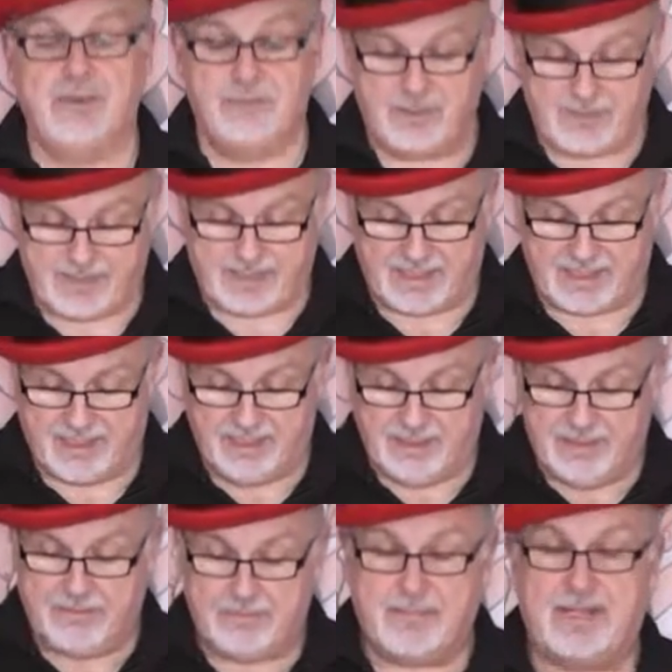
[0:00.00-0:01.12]
We make a
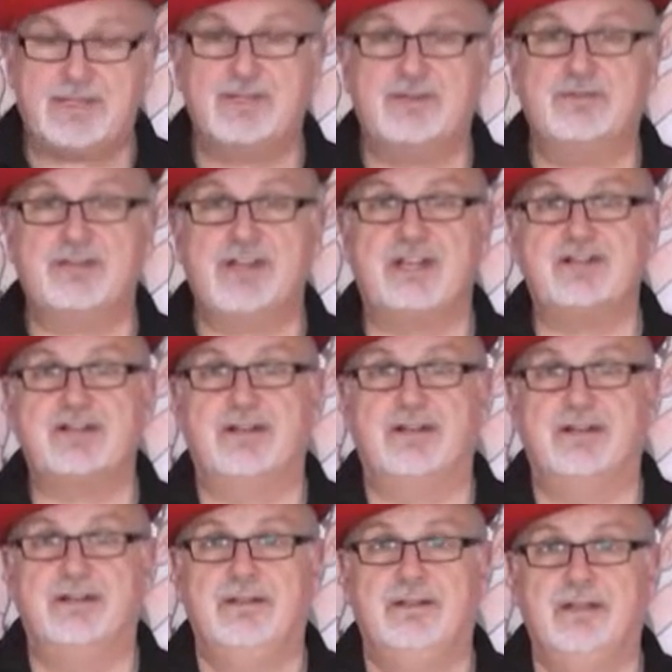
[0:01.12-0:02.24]
magical gesture
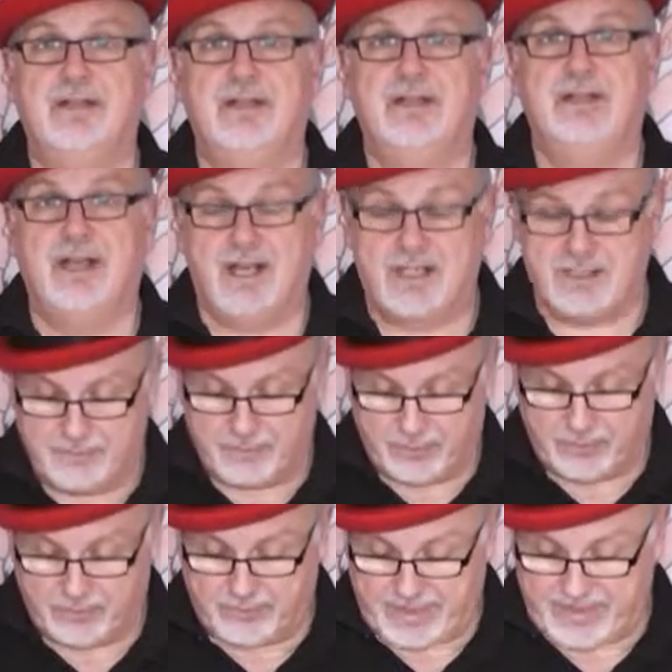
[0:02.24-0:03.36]
and the
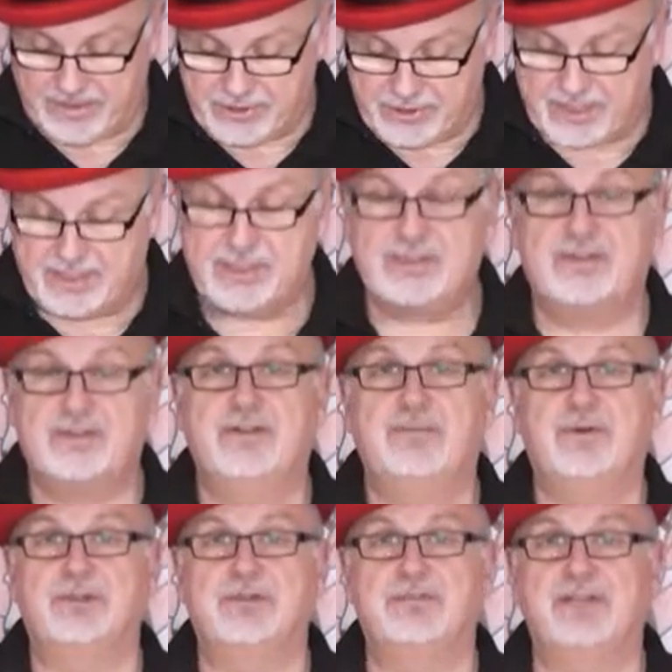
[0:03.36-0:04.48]
ball penetrates through the
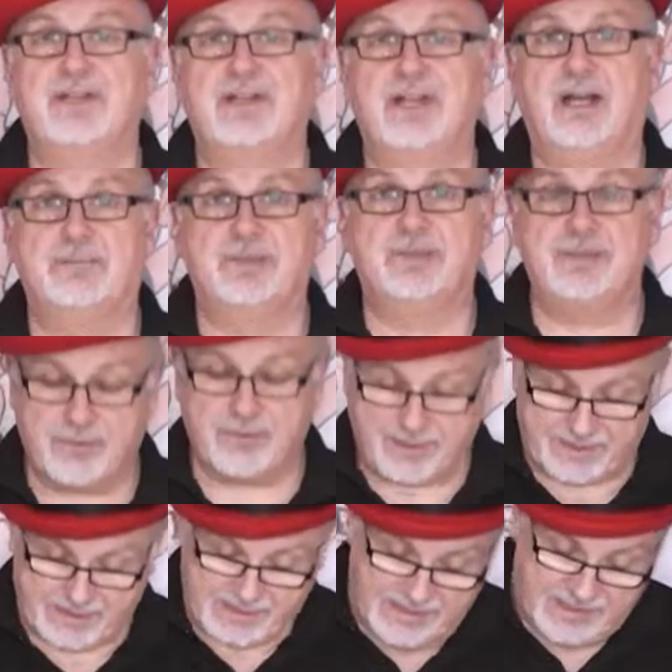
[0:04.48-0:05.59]
bottom of the cup to
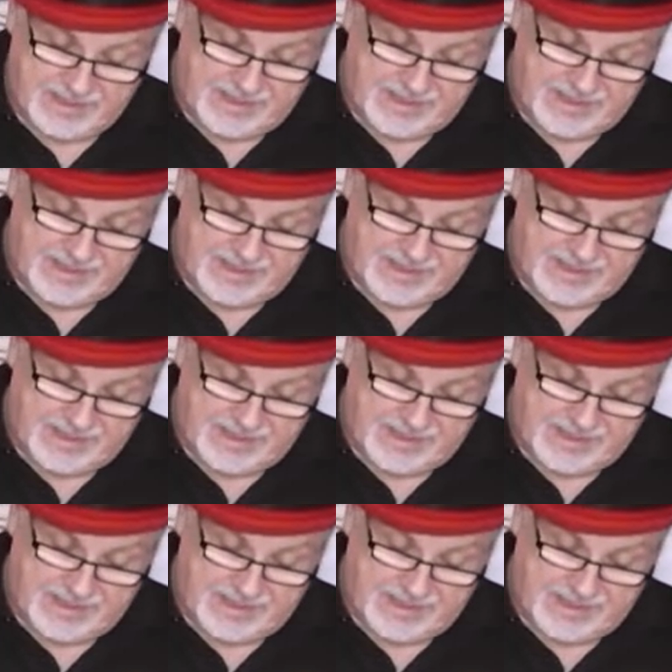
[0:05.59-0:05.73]
join